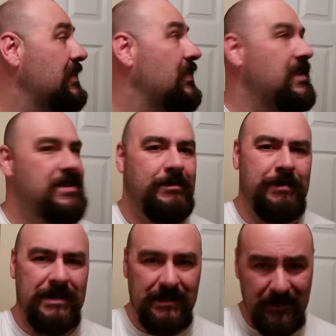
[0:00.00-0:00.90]
in this
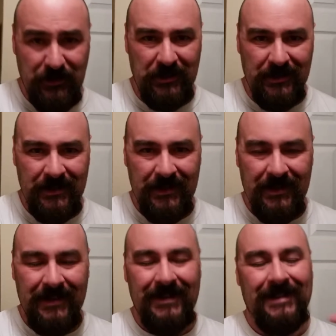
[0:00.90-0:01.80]
position.
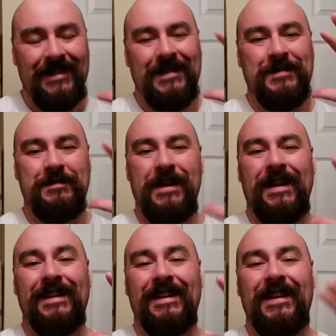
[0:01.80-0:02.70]

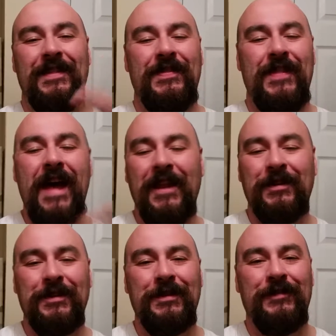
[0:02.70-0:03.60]
But
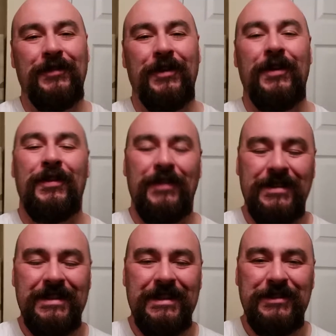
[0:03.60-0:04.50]
that'll do it for
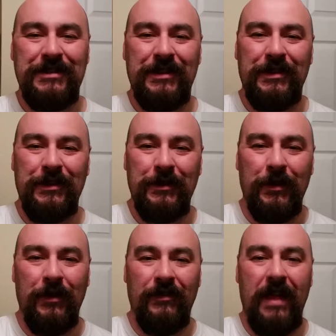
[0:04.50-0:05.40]
this edition of the New
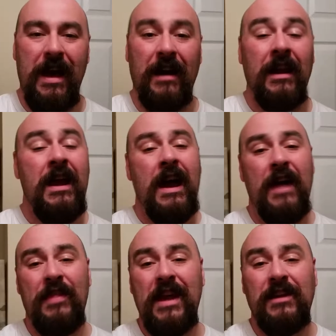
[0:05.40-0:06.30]
Old Vlog.
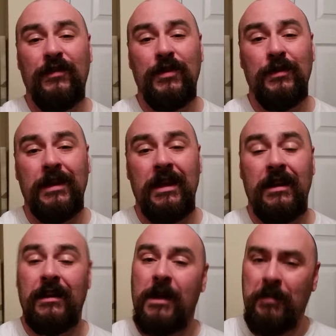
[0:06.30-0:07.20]
I thank you for tuning
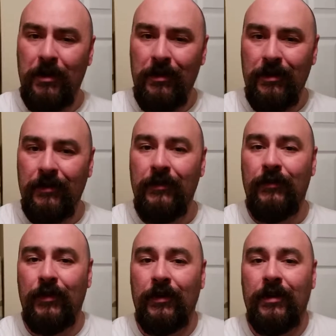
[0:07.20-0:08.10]
in and come along
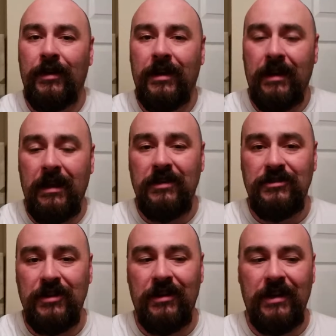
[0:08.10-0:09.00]
for today's
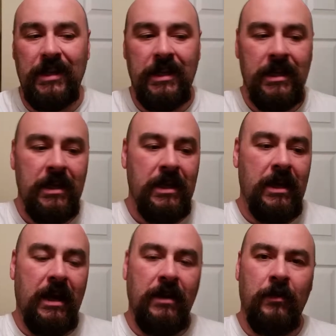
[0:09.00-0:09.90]
journey.
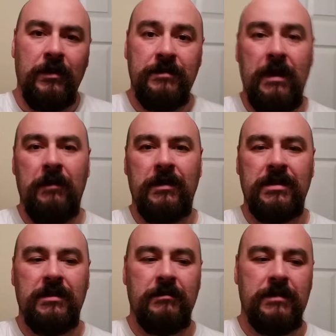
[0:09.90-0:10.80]
I know it was met
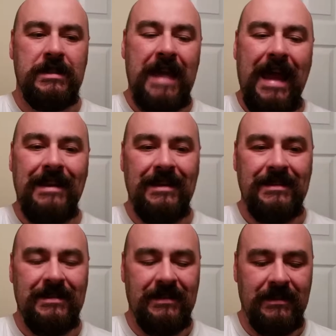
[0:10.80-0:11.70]
with some
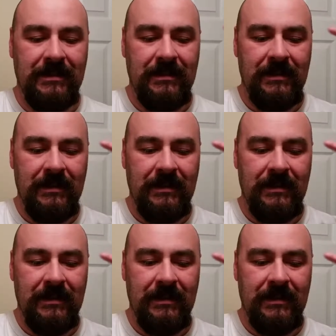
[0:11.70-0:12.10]
sadness and